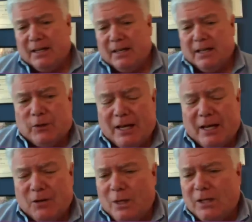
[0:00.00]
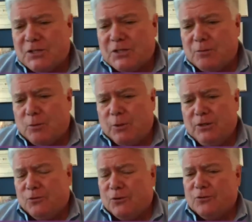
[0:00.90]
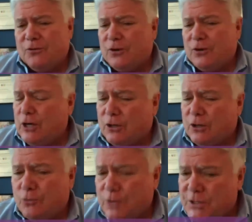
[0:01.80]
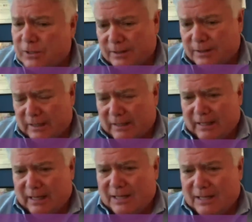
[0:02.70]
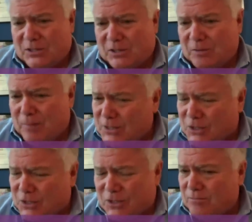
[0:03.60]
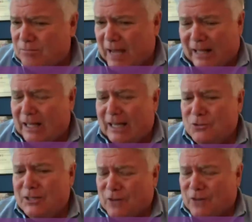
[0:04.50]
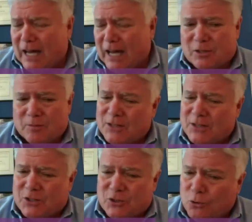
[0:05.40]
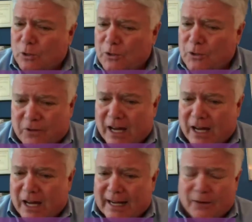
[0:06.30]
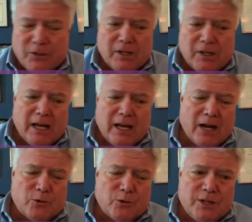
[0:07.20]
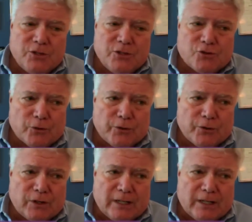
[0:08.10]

That wells up within you for a very good reason. It's the best ally you've got. It's the best tool you've got. How to raise children.